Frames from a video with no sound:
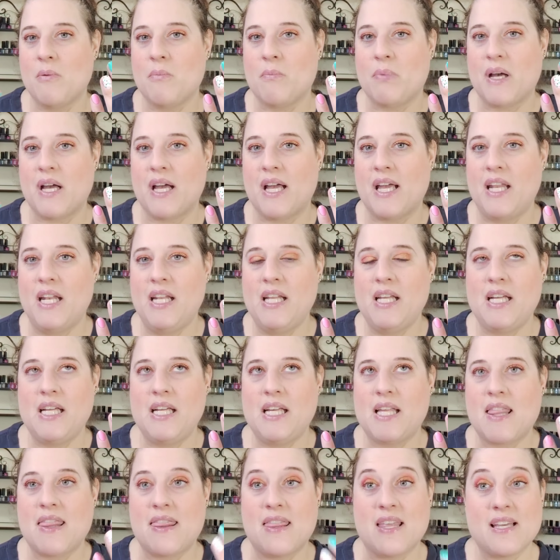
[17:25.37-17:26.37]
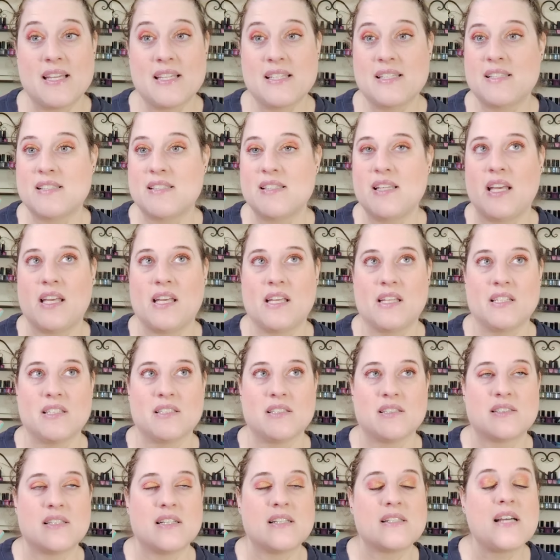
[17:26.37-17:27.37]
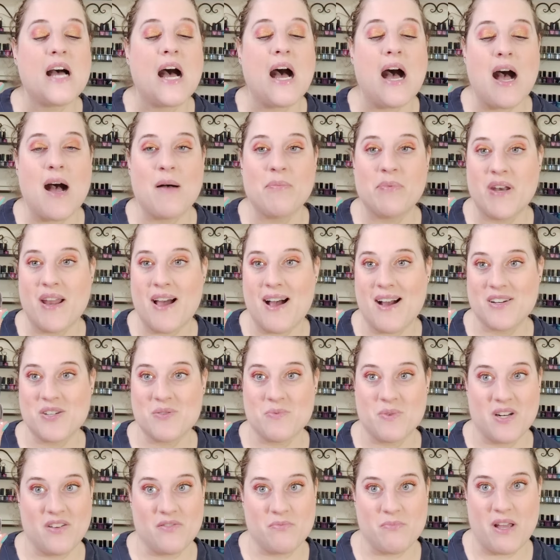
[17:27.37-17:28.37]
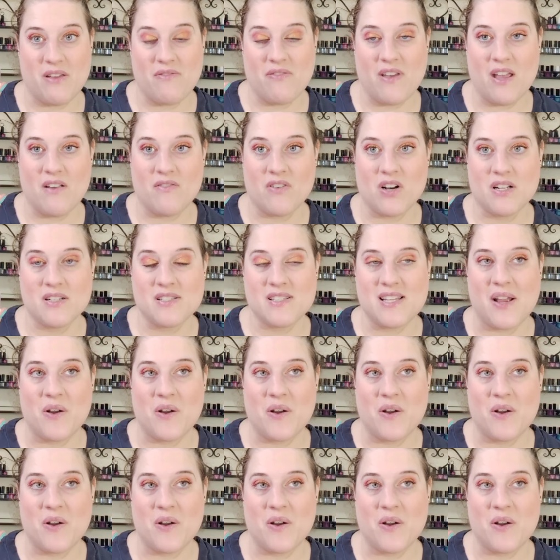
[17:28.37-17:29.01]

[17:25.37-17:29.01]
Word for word: But this is top-notch, one of my favorites.